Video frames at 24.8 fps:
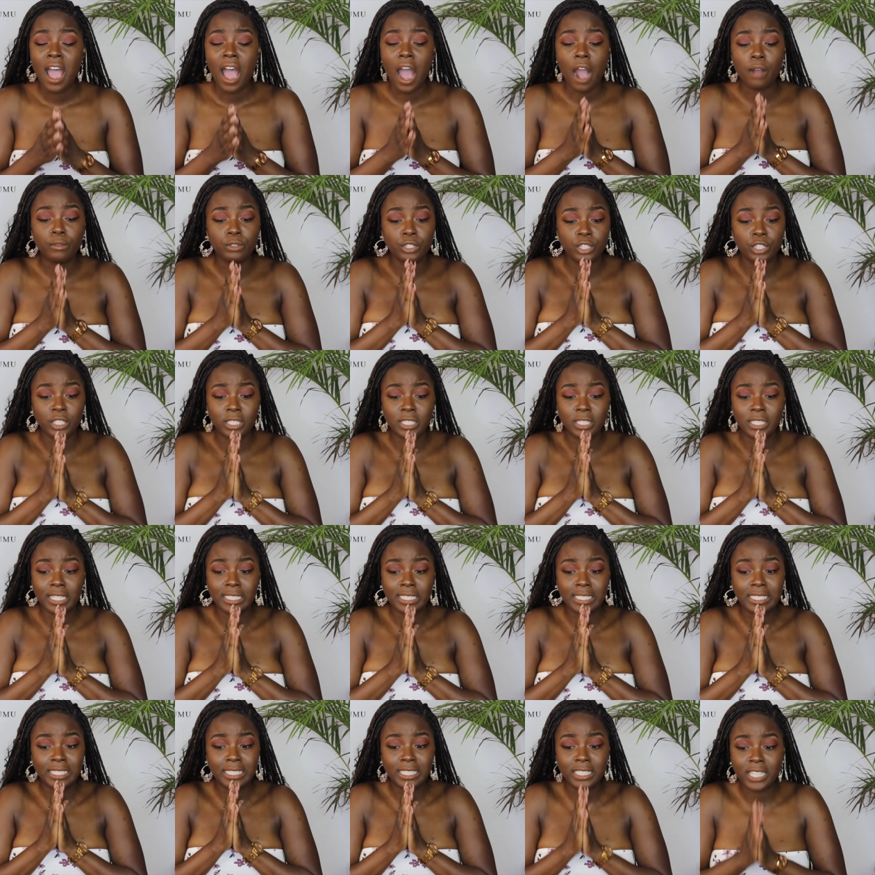I was just
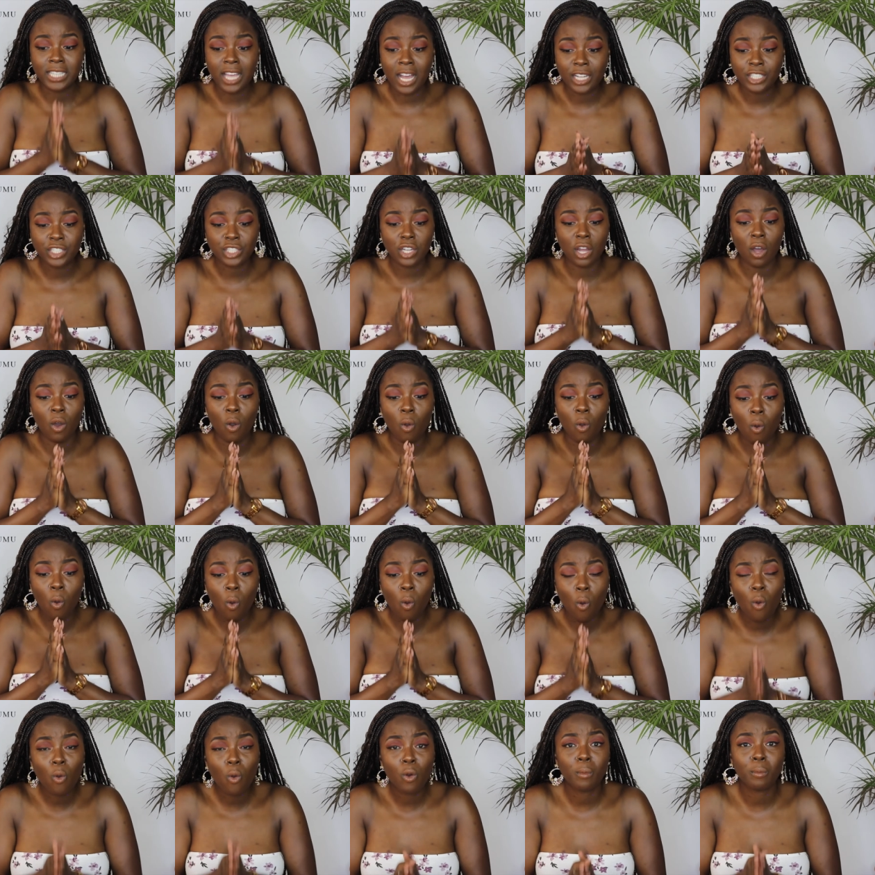in such a
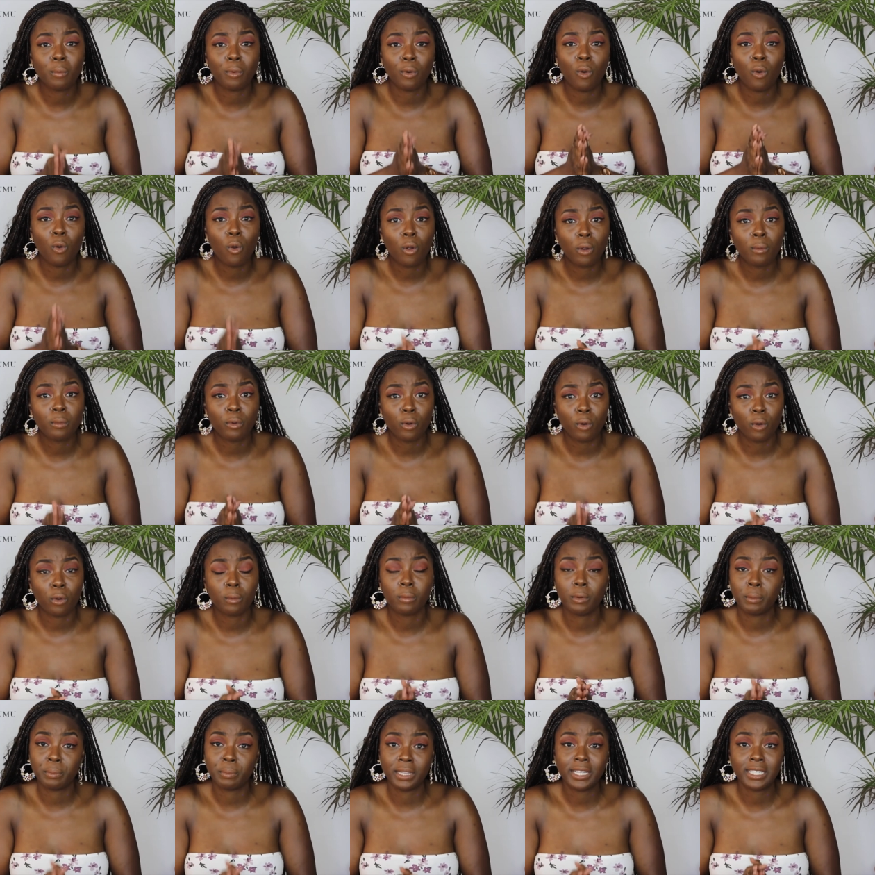horrible, horrible,
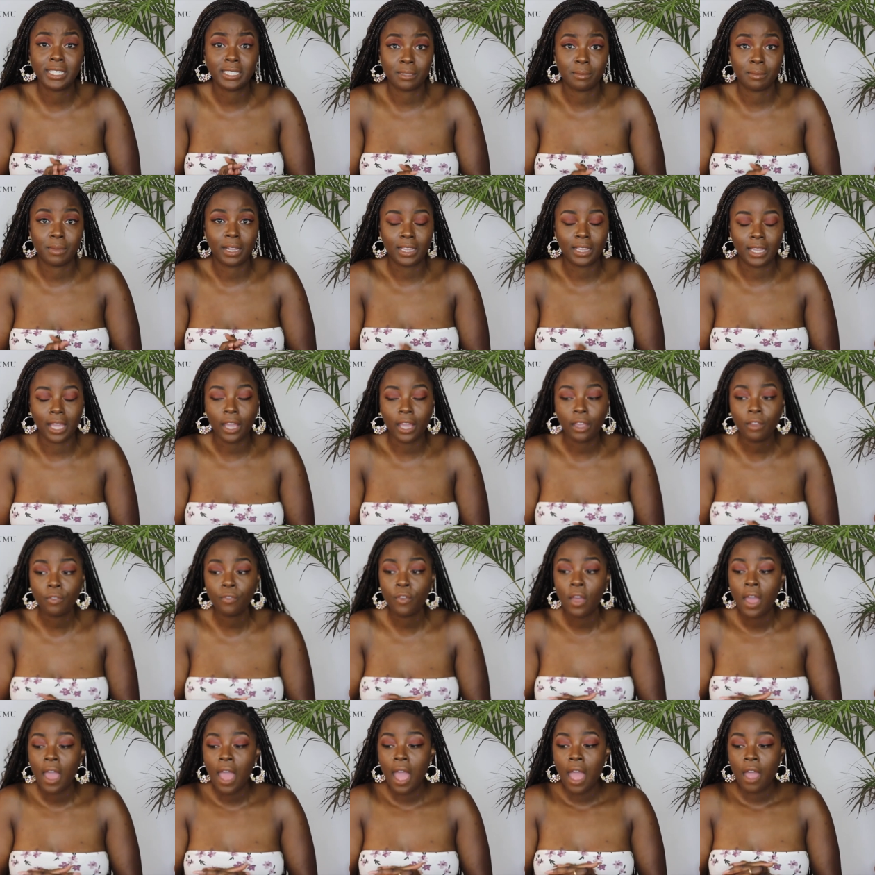horrible place in my
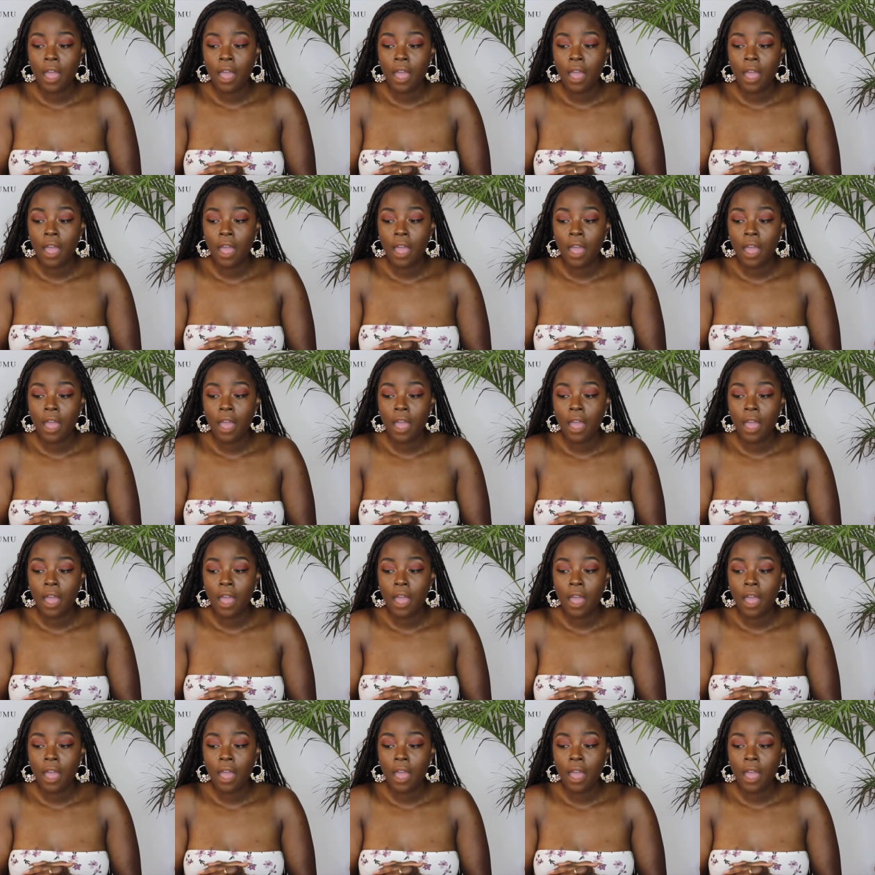life